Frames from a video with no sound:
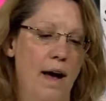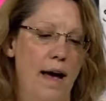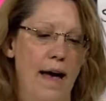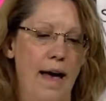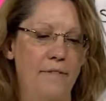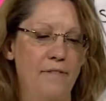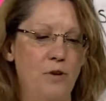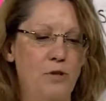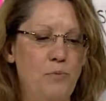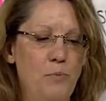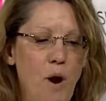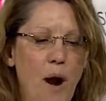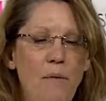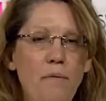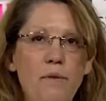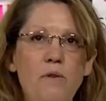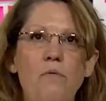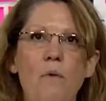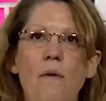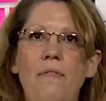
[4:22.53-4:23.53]
And there's
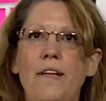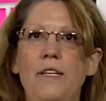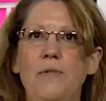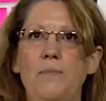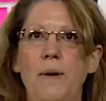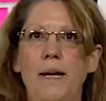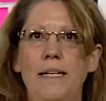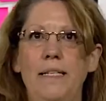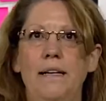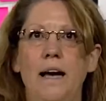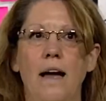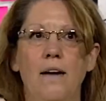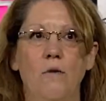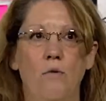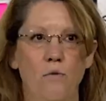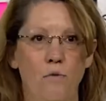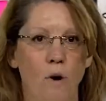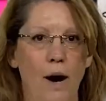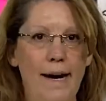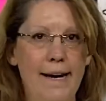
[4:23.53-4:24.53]
probably one that's being done
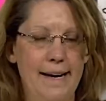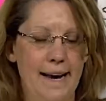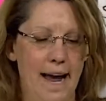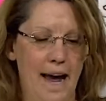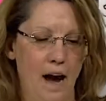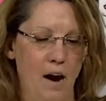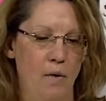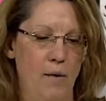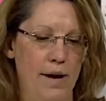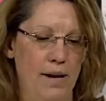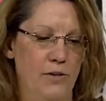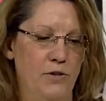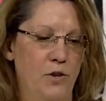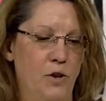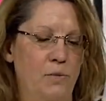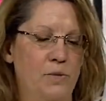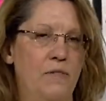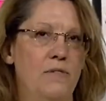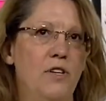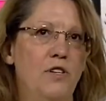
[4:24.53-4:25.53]
right now in
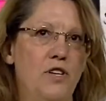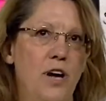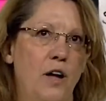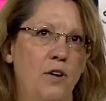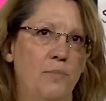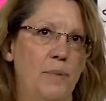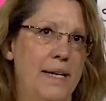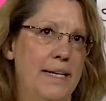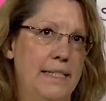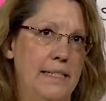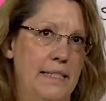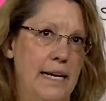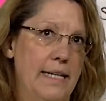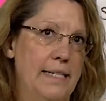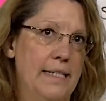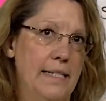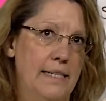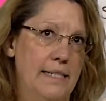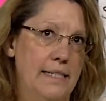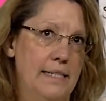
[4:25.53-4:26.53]
terms of the child being
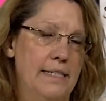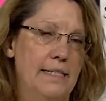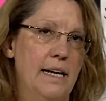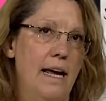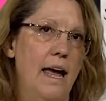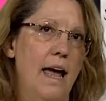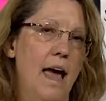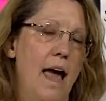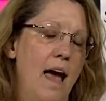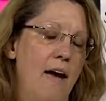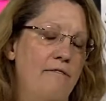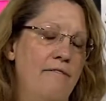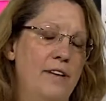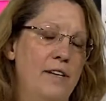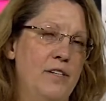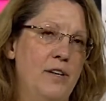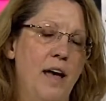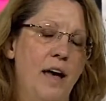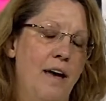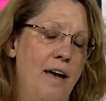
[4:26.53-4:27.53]
sentenced
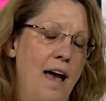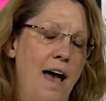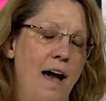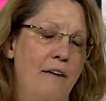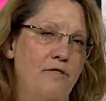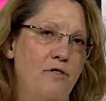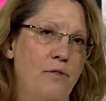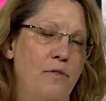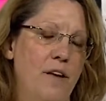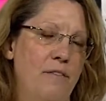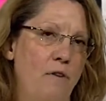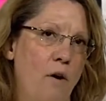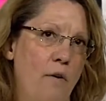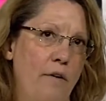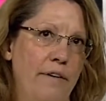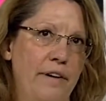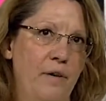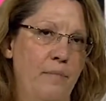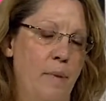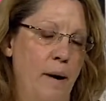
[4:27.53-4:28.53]
after they've
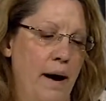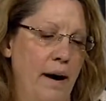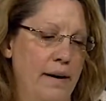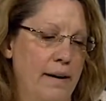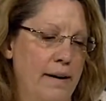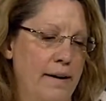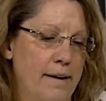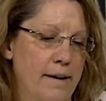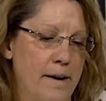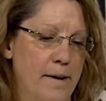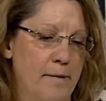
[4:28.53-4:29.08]
already been